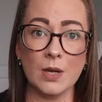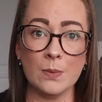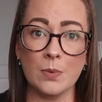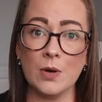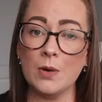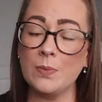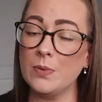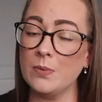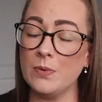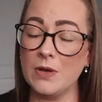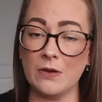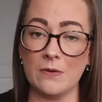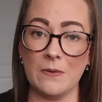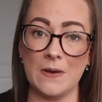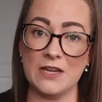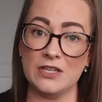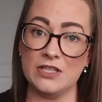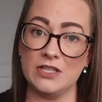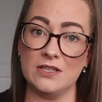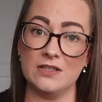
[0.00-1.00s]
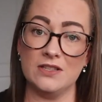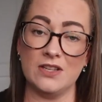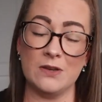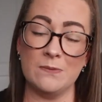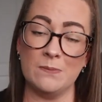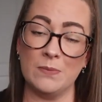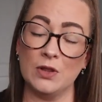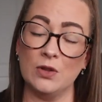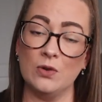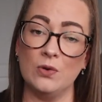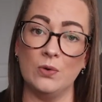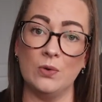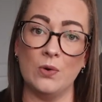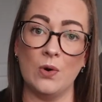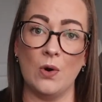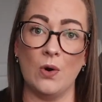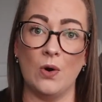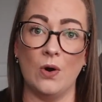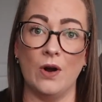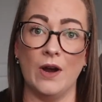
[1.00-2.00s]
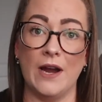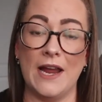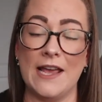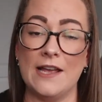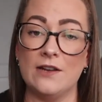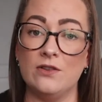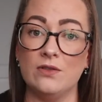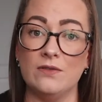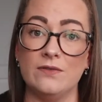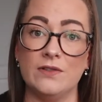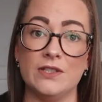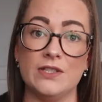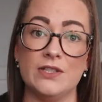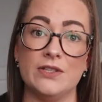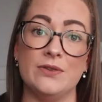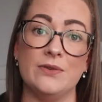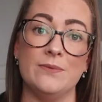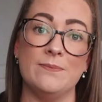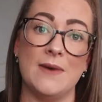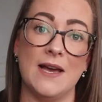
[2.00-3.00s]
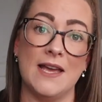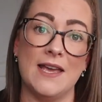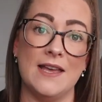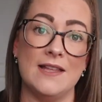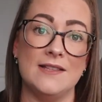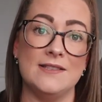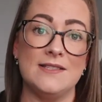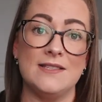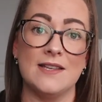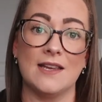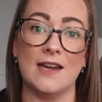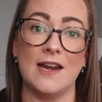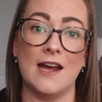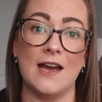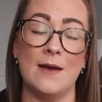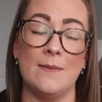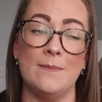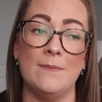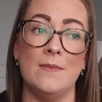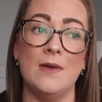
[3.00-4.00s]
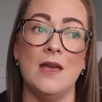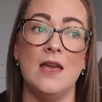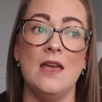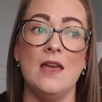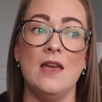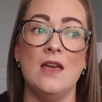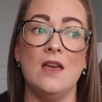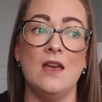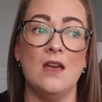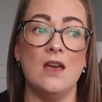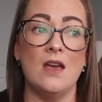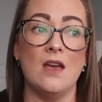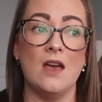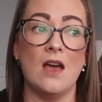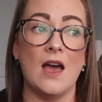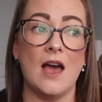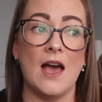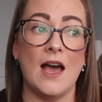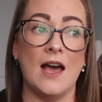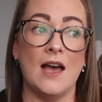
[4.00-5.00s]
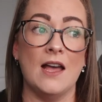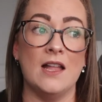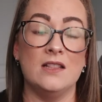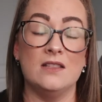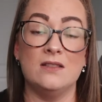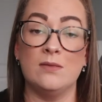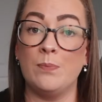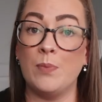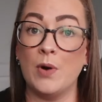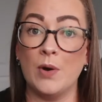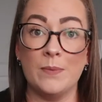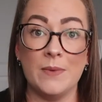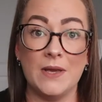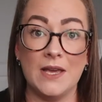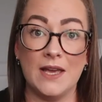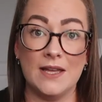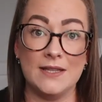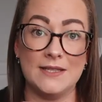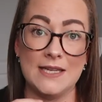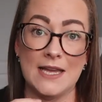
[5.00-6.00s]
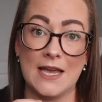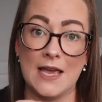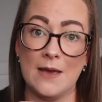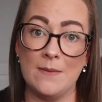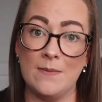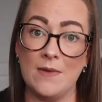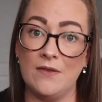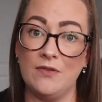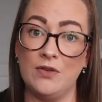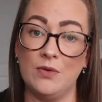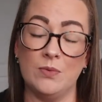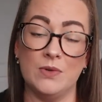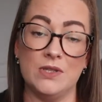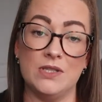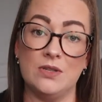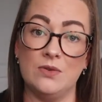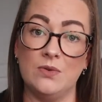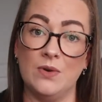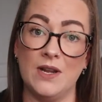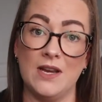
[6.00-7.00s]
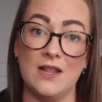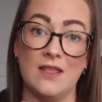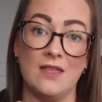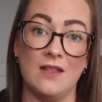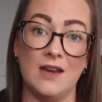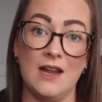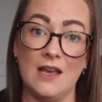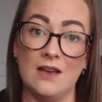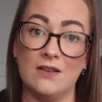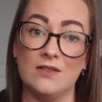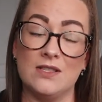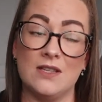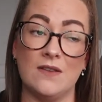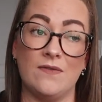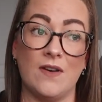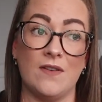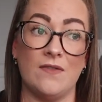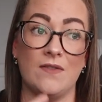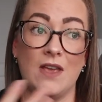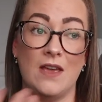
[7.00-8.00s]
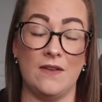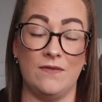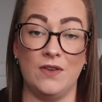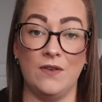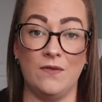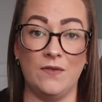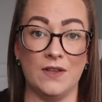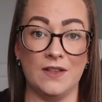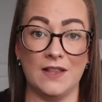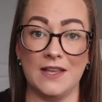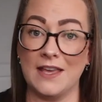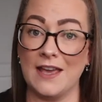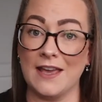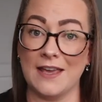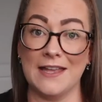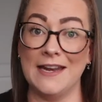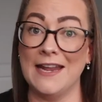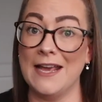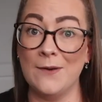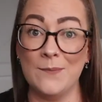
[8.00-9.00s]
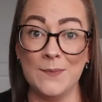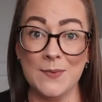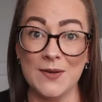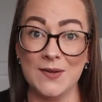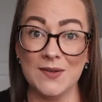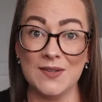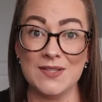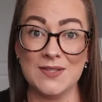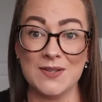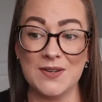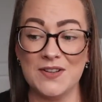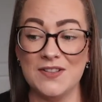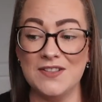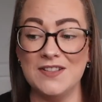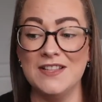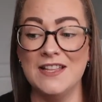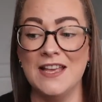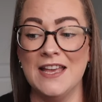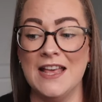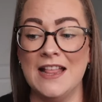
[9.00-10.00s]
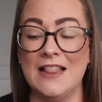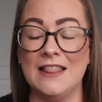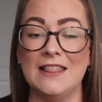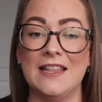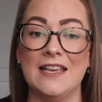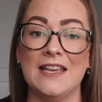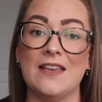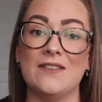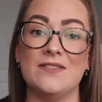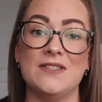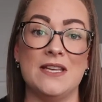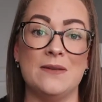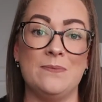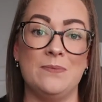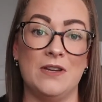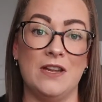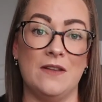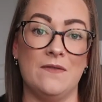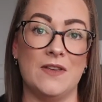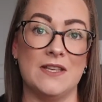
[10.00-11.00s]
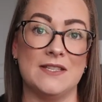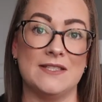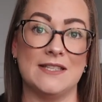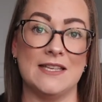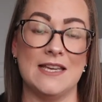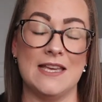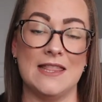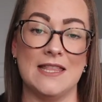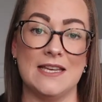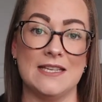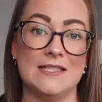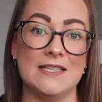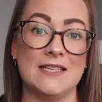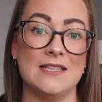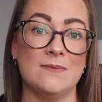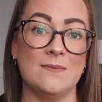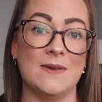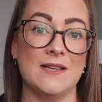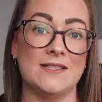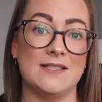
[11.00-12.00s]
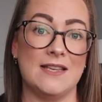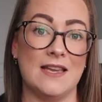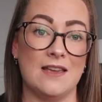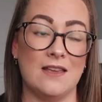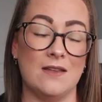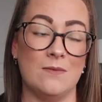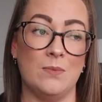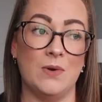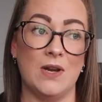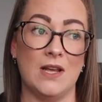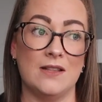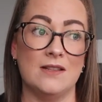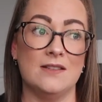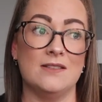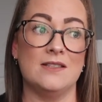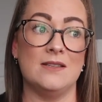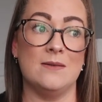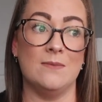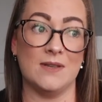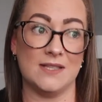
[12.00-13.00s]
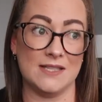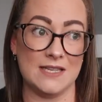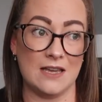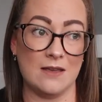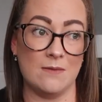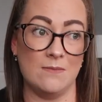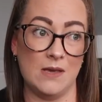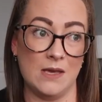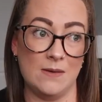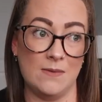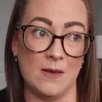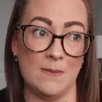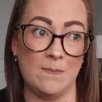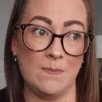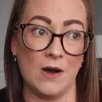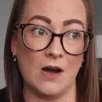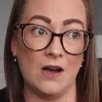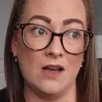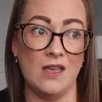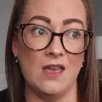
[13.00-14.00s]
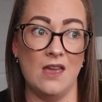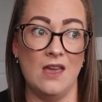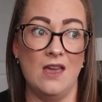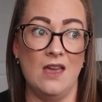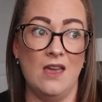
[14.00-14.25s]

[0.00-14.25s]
pop a wee question down below or head over to my Instagram and pop me a DM if you want to know anything else, if you feel like I can help you at all. Like I've said previously, this is my second pregnancy, my second baby, but